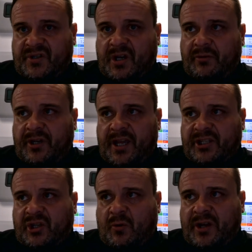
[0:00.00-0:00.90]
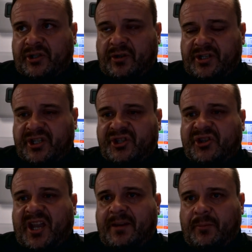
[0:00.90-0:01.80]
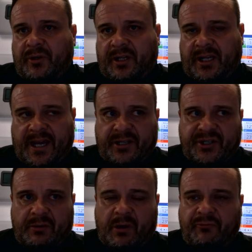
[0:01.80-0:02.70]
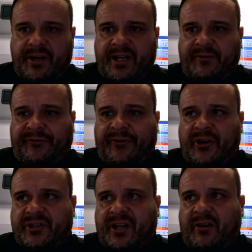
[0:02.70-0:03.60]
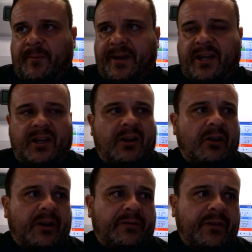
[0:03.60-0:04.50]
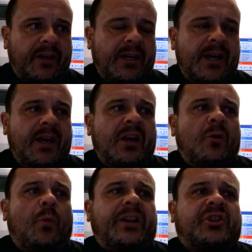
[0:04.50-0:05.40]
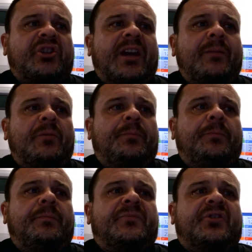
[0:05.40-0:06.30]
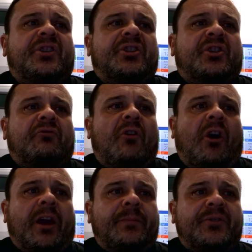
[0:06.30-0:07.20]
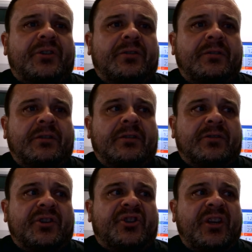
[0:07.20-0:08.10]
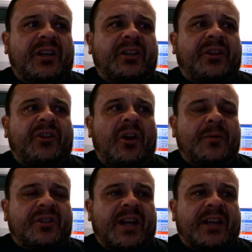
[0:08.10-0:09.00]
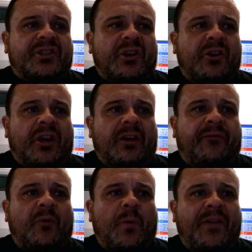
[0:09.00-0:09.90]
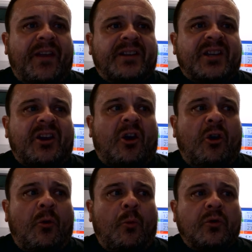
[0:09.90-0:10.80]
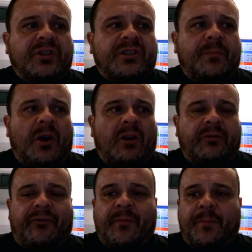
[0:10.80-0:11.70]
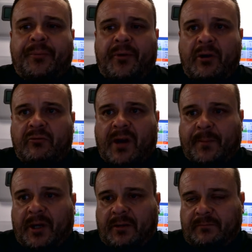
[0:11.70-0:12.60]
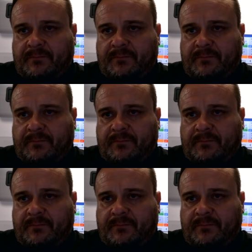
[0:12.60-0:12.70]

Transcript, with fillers: So the next question is a statement again. So I'll read it first and then I'll make it live. Which statement describes the cylinder thermostat circuit for when there's a hot water demand from the programmer?